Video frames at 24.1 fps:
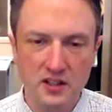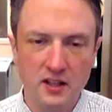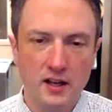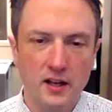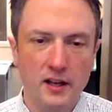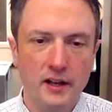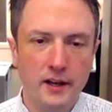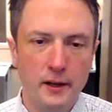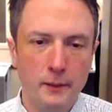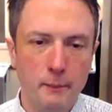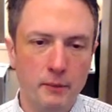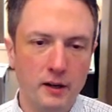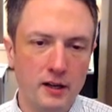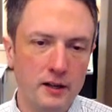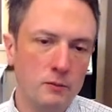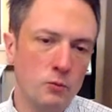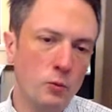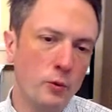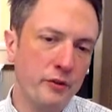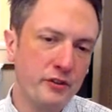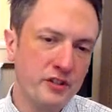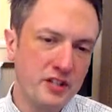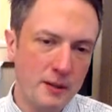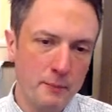but
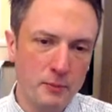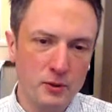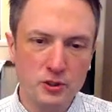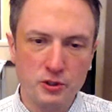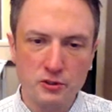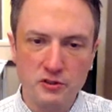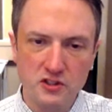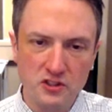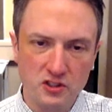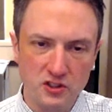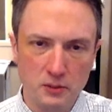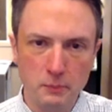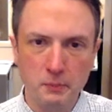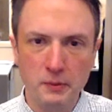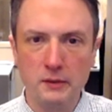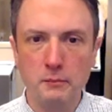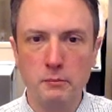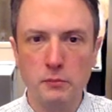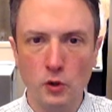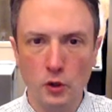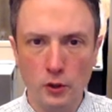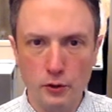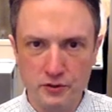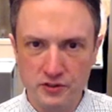with temperatures slipping
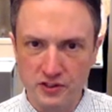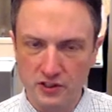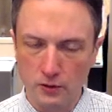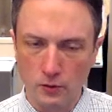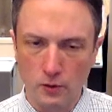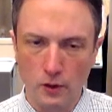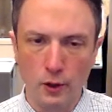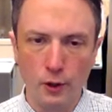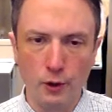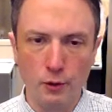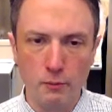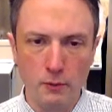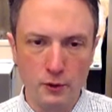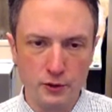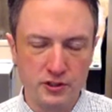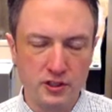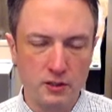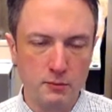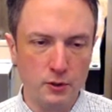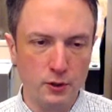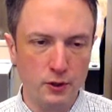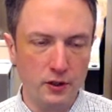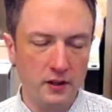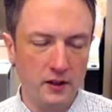below zero in most
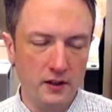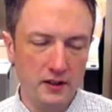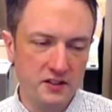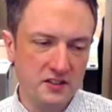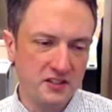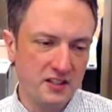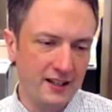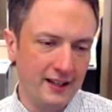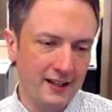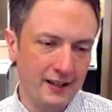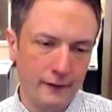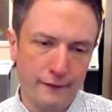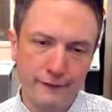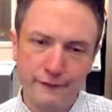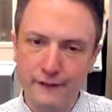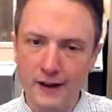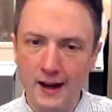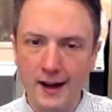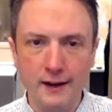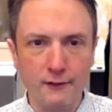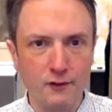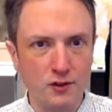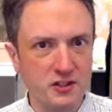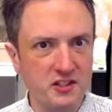communities and a
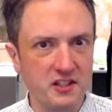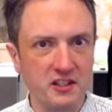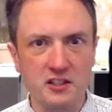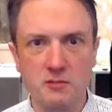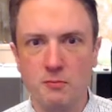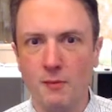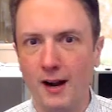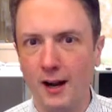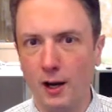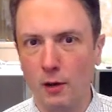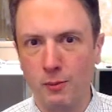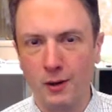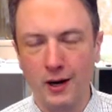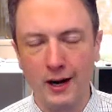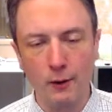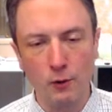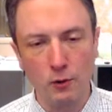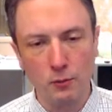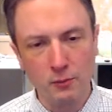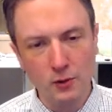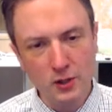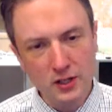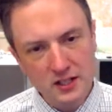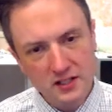five or six mile per hour
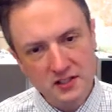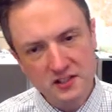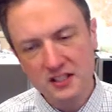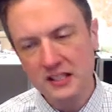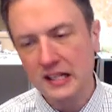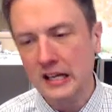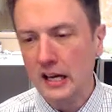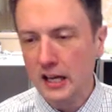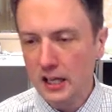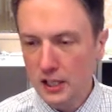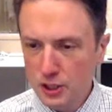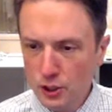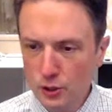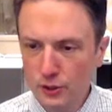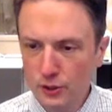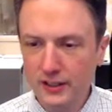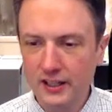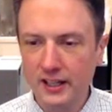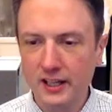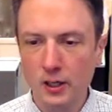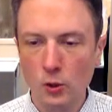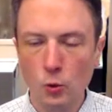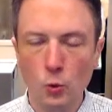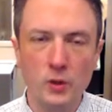breeze, you can
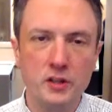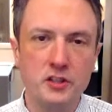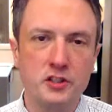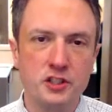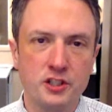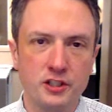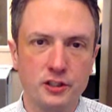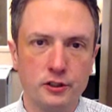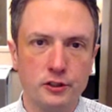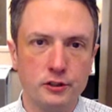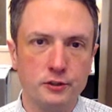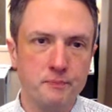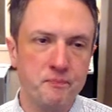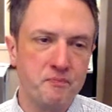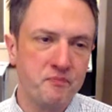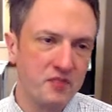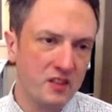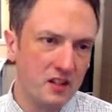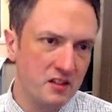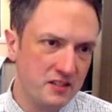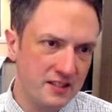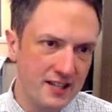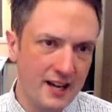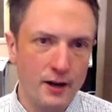get a wind chill
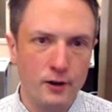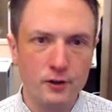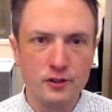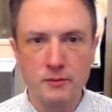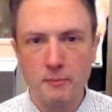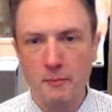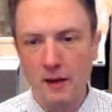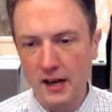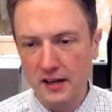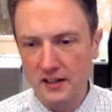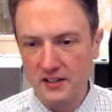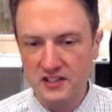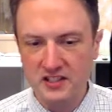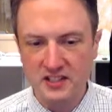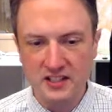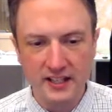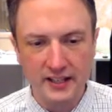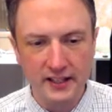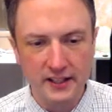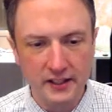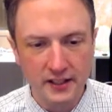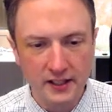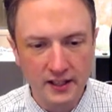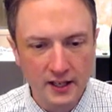down to minus
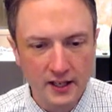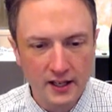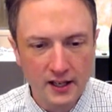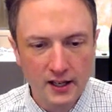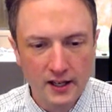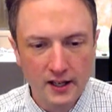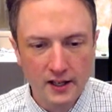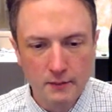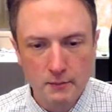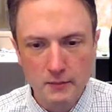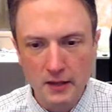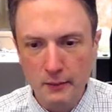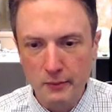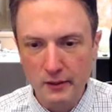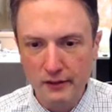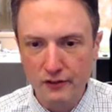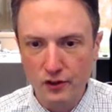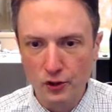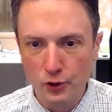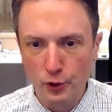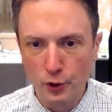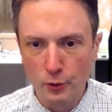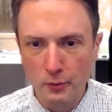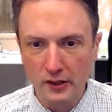10, maybe even a
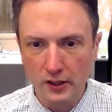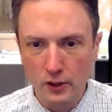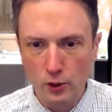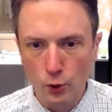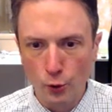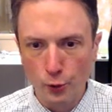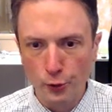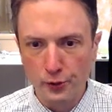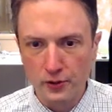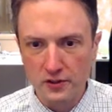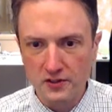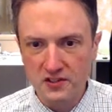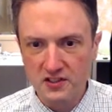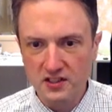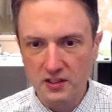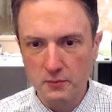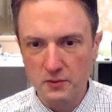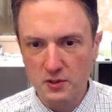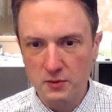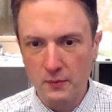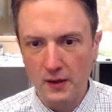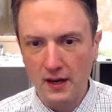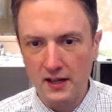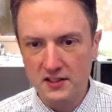little bit colder in some
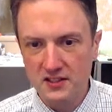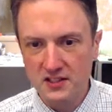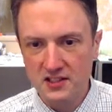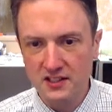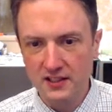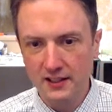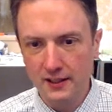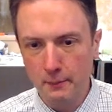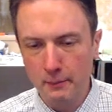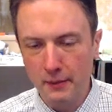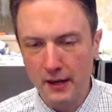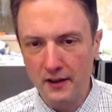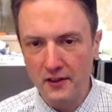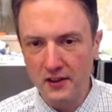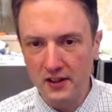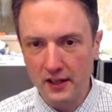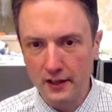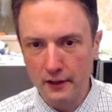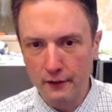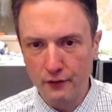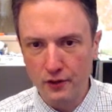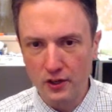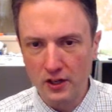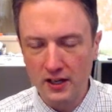spots uh, by the end
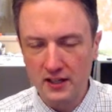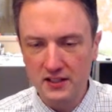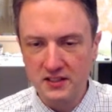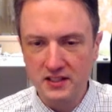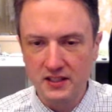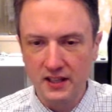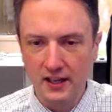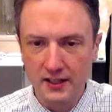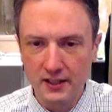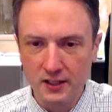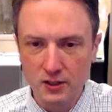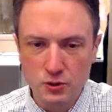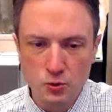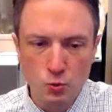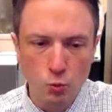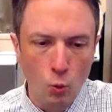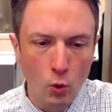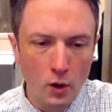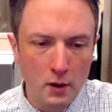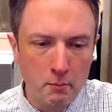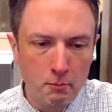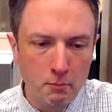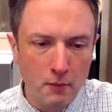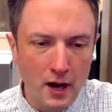of the night tonight. Here's
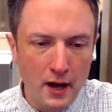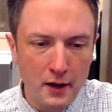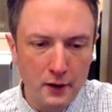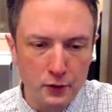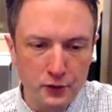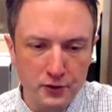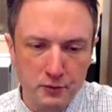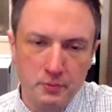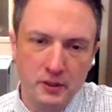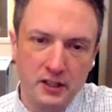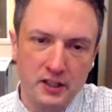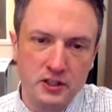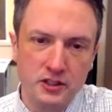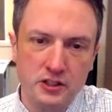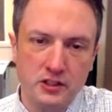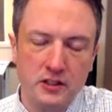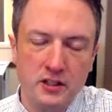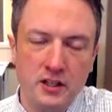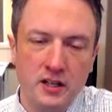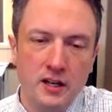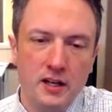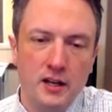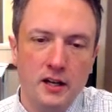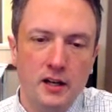one model depiction
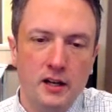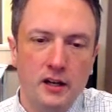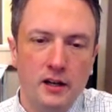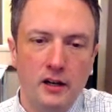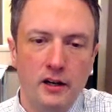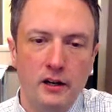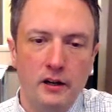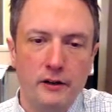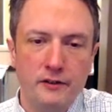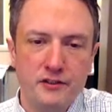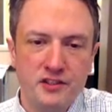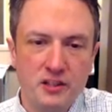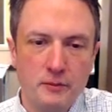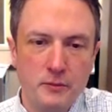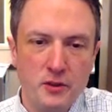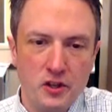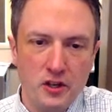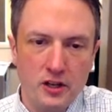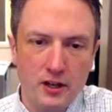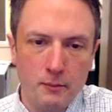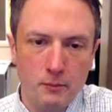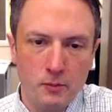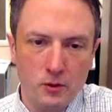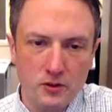of some of the
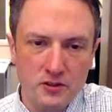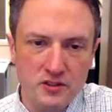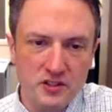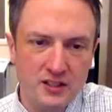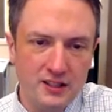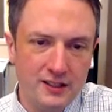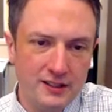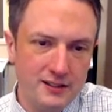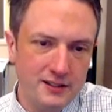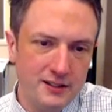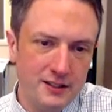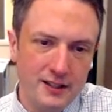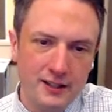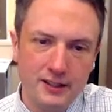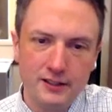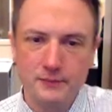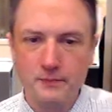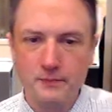numbers, and you know,